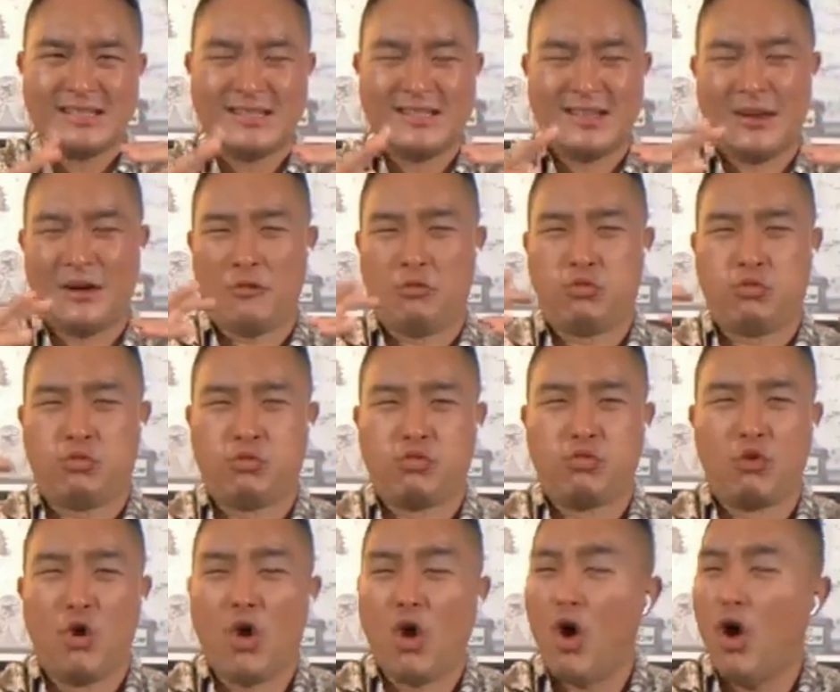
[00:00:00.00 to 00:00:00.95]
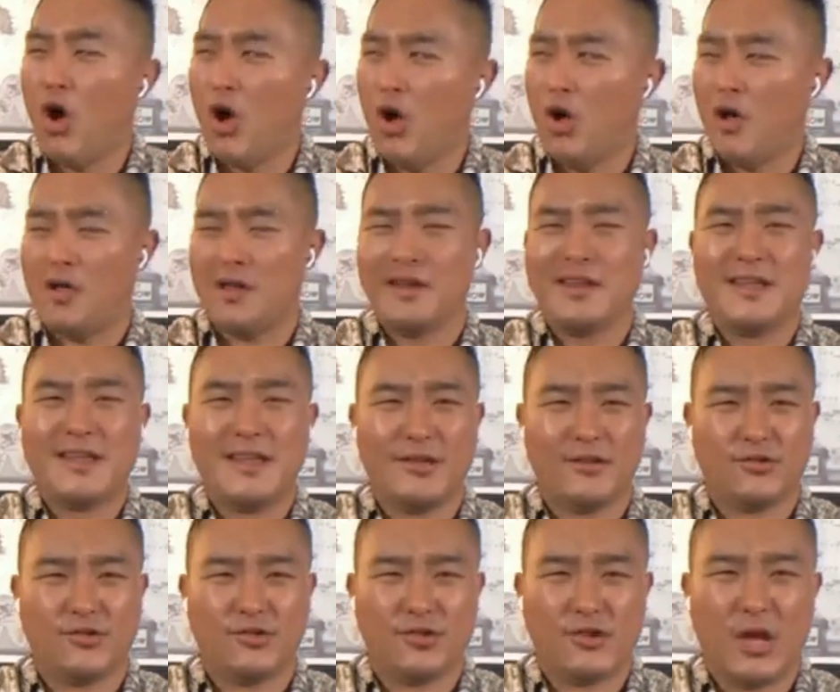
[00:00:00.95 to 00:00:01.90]
that
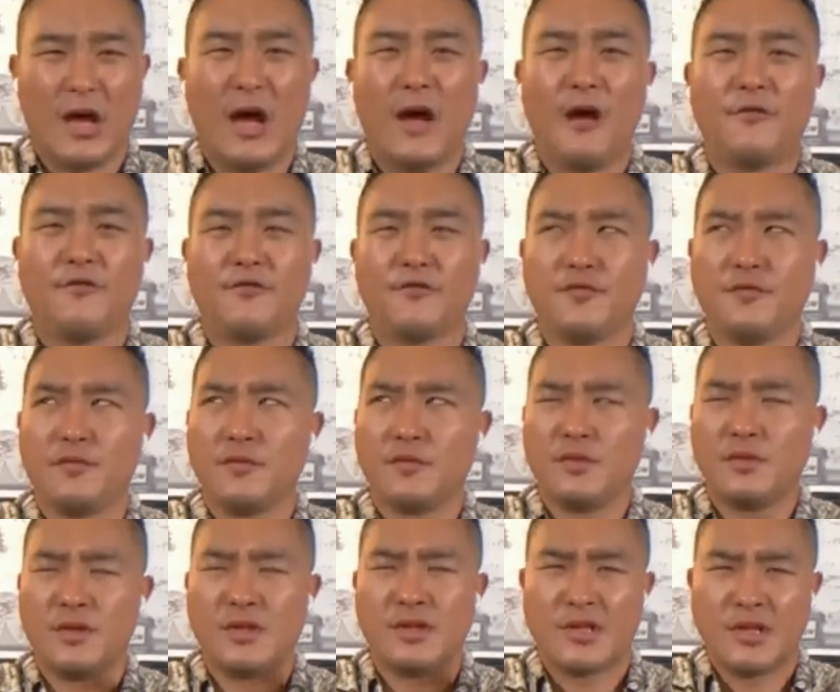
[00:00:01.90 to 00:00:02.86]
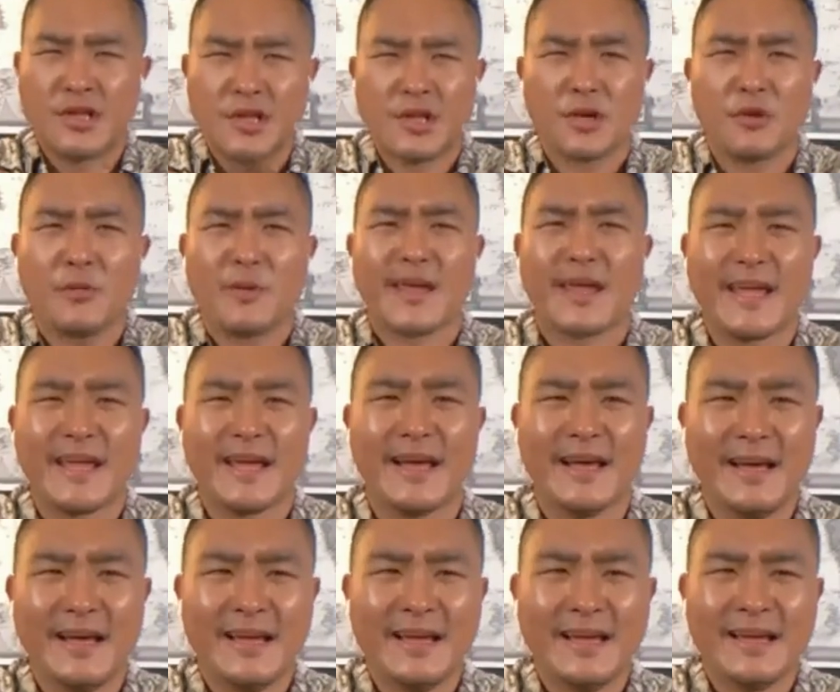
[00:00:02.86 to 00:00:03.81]
rawness of hearing
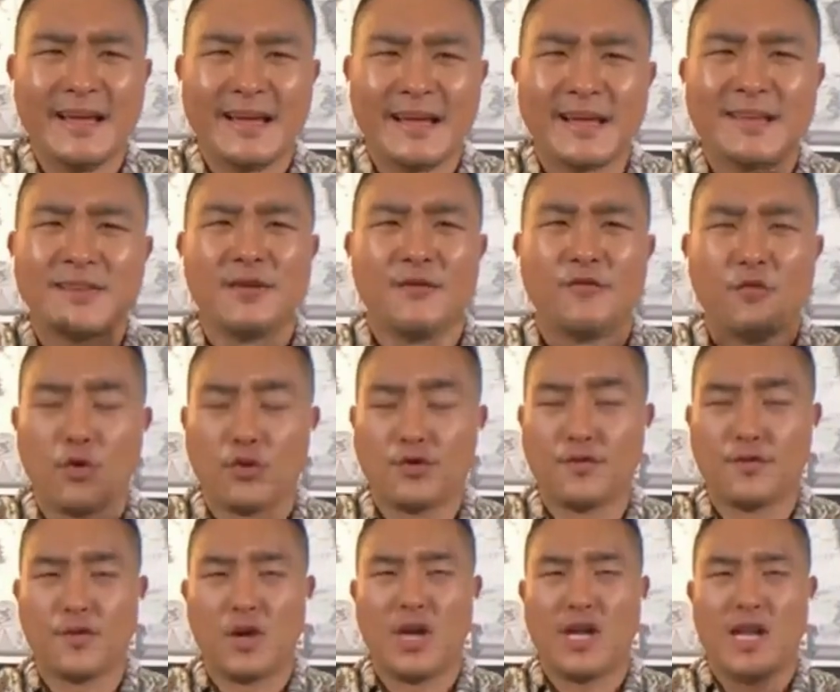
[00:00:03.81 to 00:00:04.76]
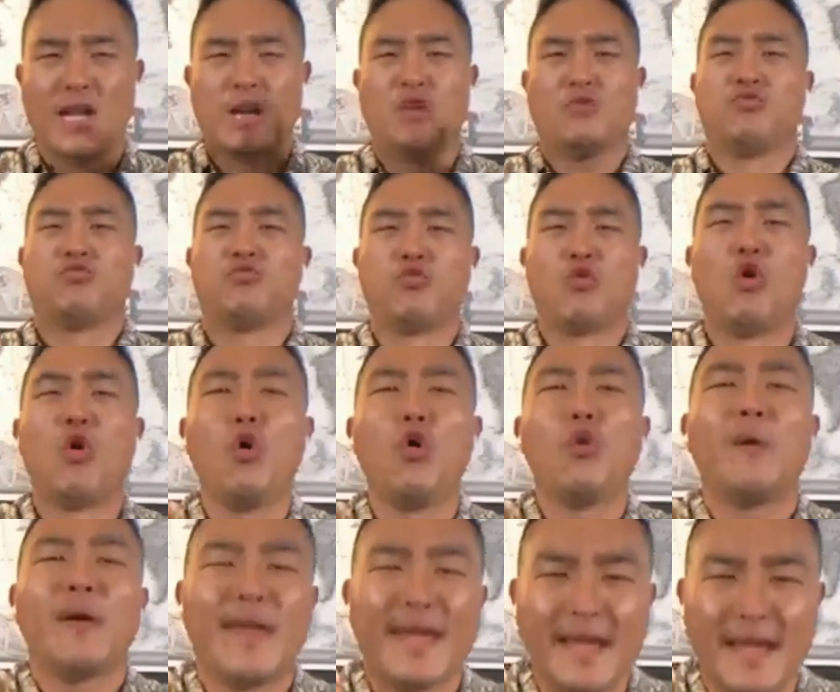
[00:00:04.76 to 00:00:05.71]
the voice of God and
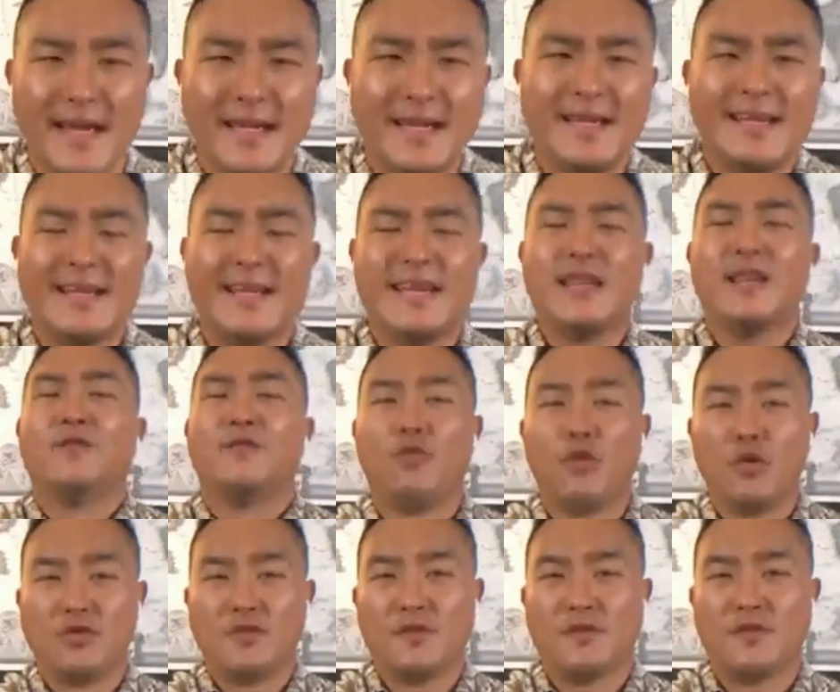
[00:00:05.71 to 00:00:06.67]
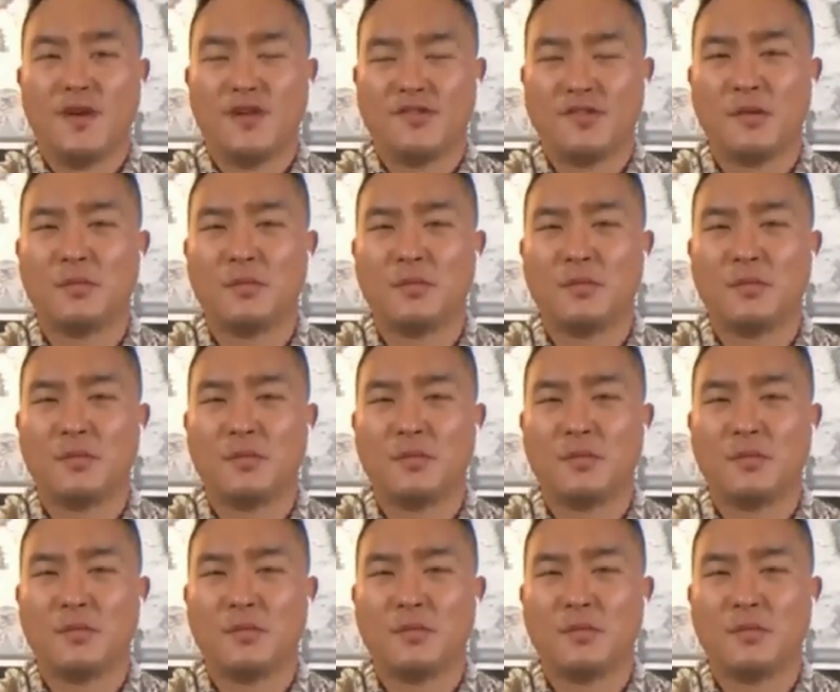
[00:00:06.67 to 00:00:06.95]
growing in the voice of God.